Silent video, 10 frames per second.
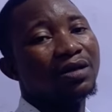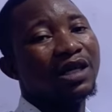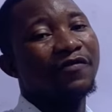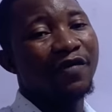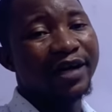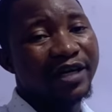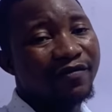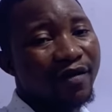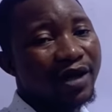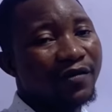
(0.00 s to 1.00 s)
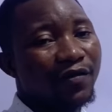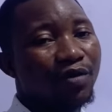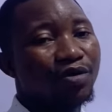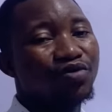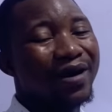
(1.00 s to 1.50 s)
they find it very
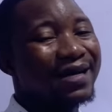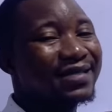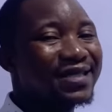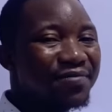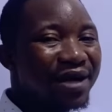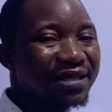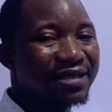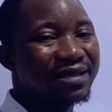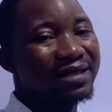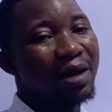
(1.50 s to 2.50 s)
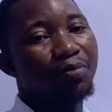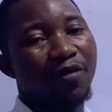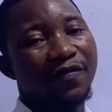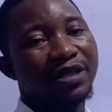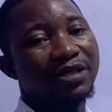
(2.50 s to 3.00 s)
difficult to estimate their
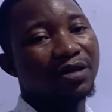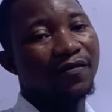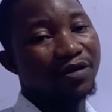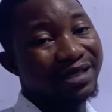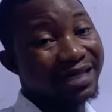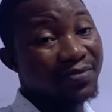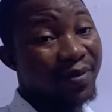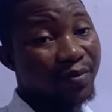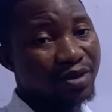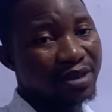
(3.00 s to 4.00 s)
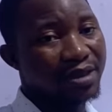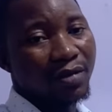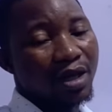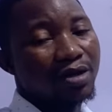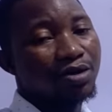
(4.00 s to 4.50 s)
profit for tax purposes.
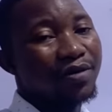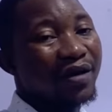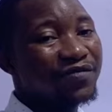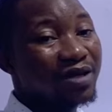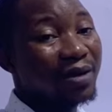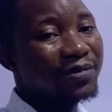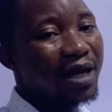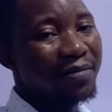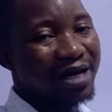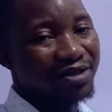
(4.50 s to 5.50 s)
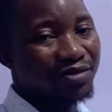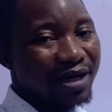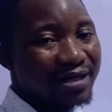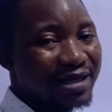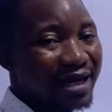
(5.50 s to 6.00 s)
So we have to help them as
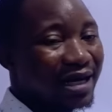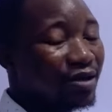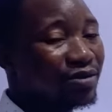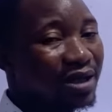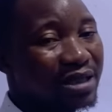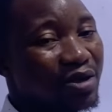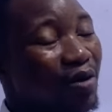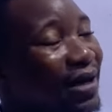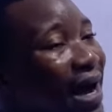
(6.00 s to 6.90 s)
students and accountants on